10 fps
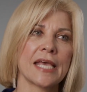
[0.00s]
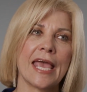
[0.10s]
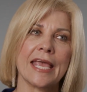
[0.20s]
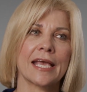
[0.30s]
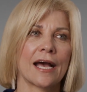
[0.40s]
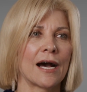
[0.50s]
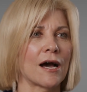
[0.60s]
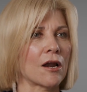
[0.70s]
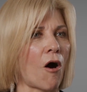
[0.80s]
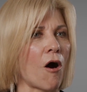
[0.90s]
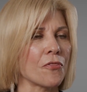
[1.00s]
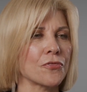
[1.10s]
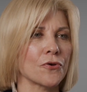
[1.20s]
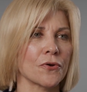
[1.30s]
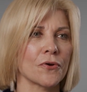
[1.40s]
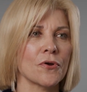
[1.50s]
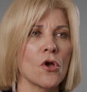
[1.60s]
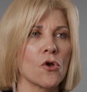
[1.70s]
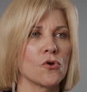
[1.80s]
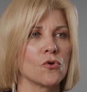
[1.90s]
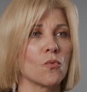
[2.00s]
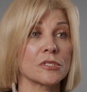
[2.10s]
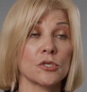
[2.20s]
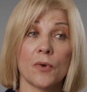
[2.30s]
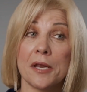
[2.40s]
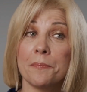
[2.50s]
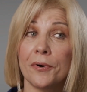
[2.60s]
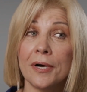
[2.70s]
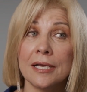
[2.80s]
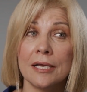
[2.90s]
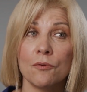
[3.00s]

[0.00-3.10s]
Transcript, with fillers: take an author who wants to write a book,